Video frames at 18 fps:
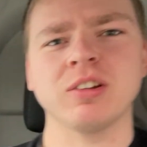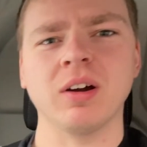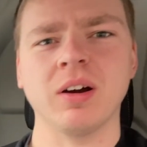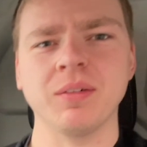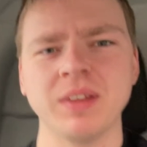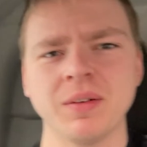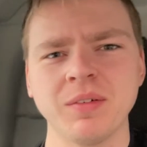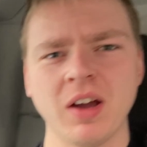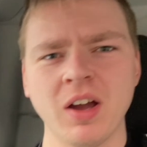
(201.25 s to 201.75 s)

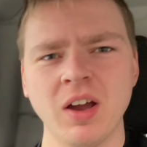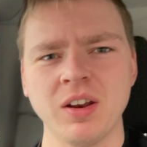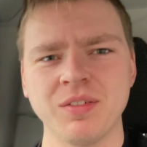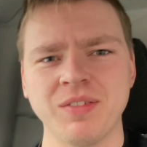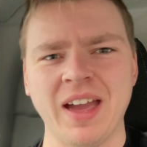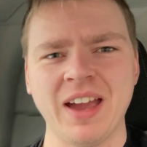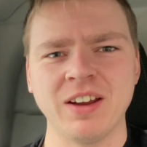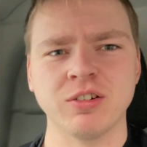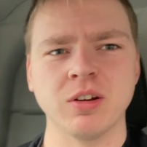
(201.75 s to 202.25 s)
I've never heard of
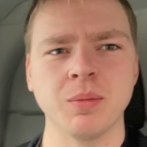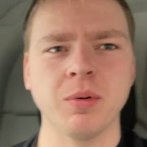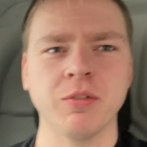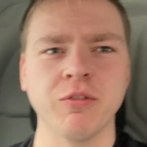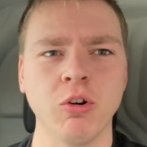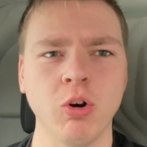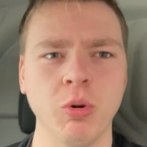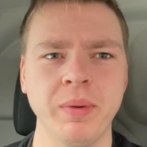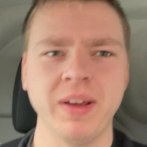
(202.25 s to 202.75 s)
Esher
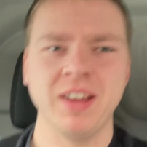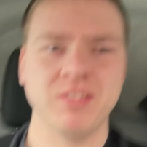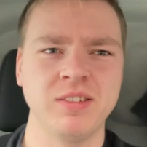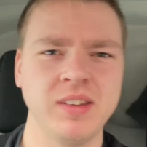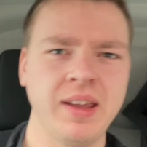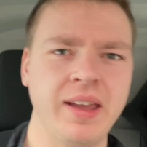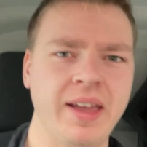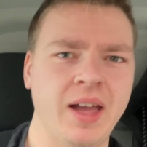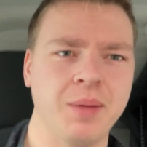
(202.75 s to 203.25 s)
before, but it's
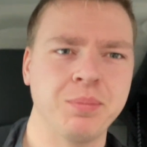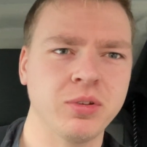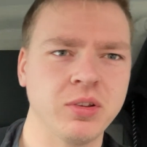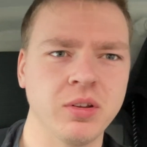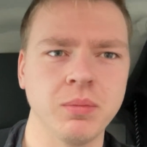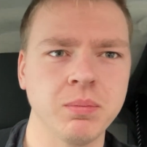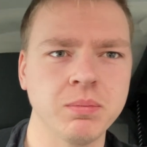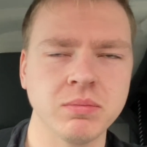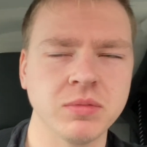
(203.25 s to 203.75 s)
near
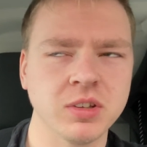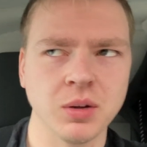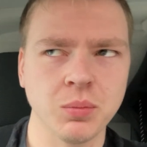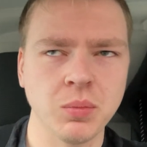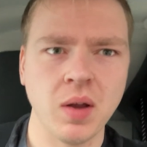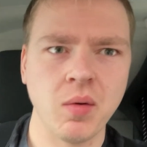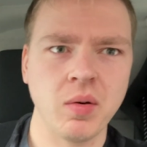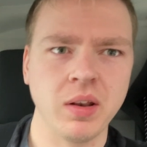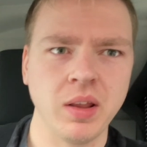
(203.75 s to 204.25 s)
Epsom,
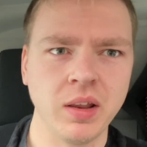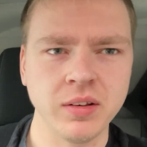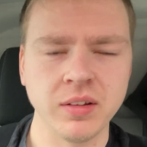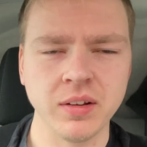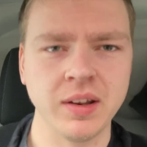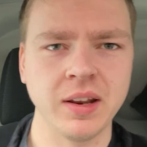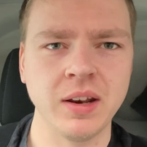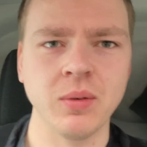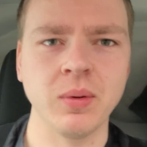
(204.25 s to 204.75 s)
somewhere in
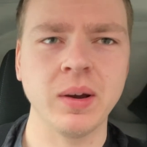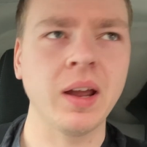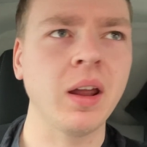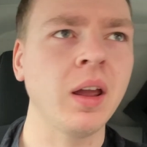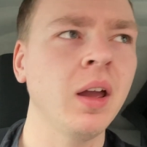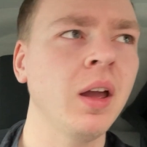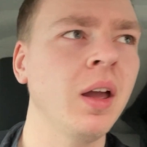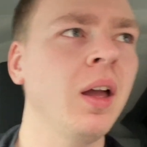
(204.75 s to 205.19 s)
London anyway.